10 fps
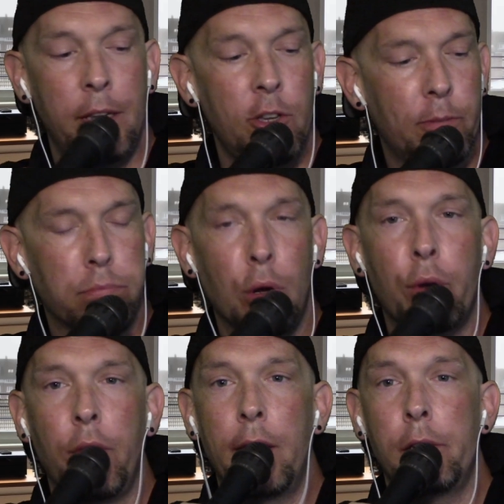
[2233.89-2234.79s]
He just
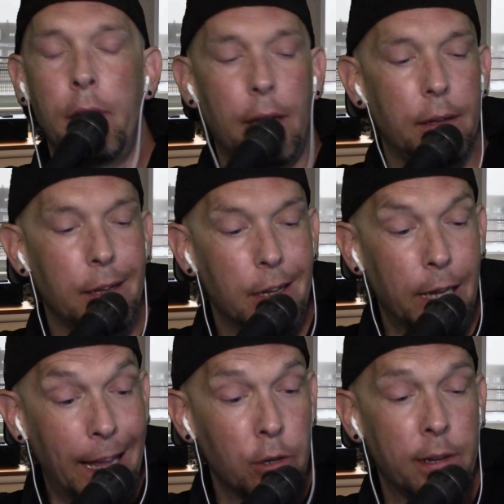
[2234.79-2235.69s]
broke the internet,
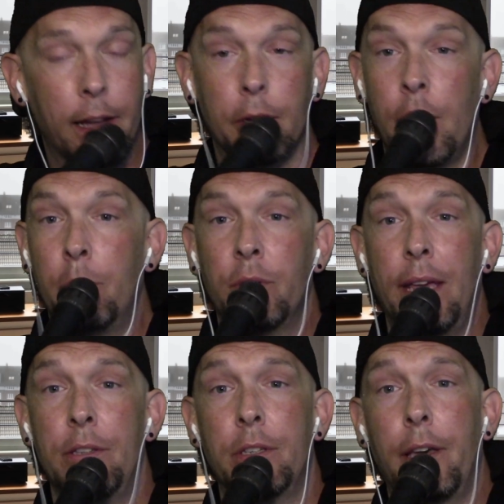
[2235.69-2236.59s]
internet a couple
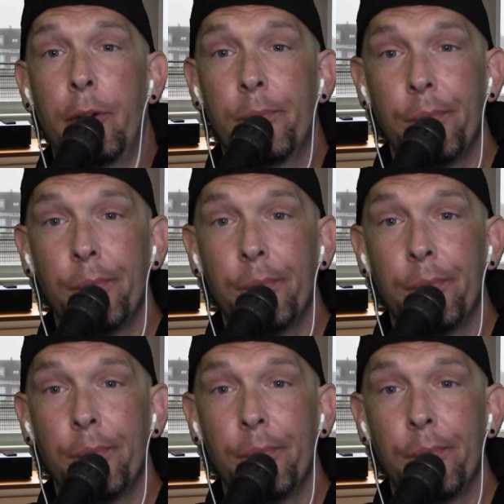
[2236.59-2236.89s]
days ago